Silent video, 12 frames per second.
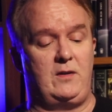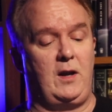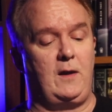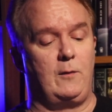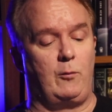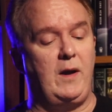
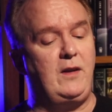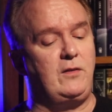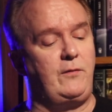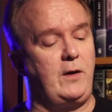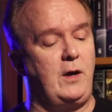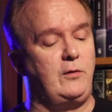taking the reins
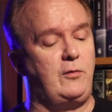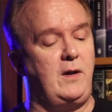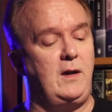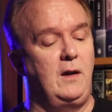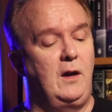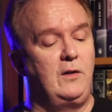of a
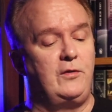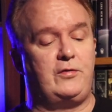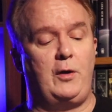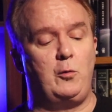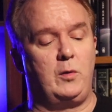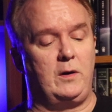country
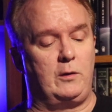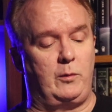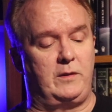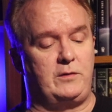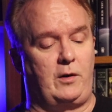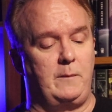so riddled
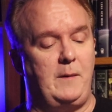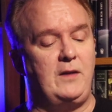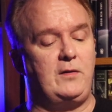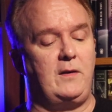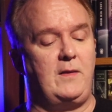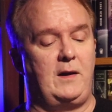with dark
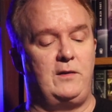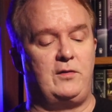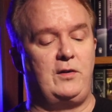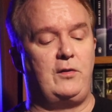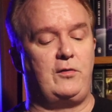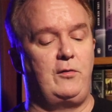magic that its
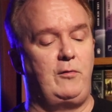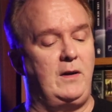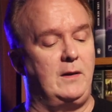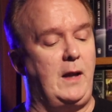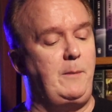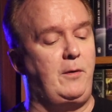
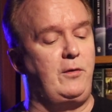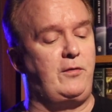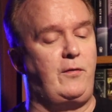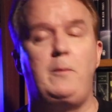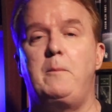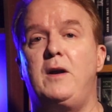citizenry labors
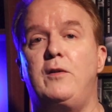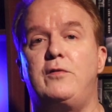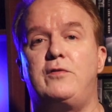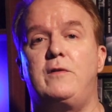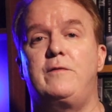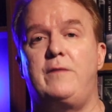for mere
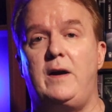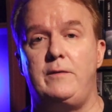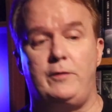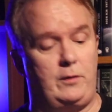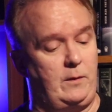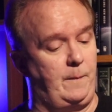
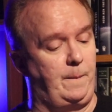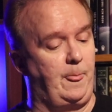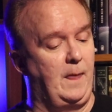survival.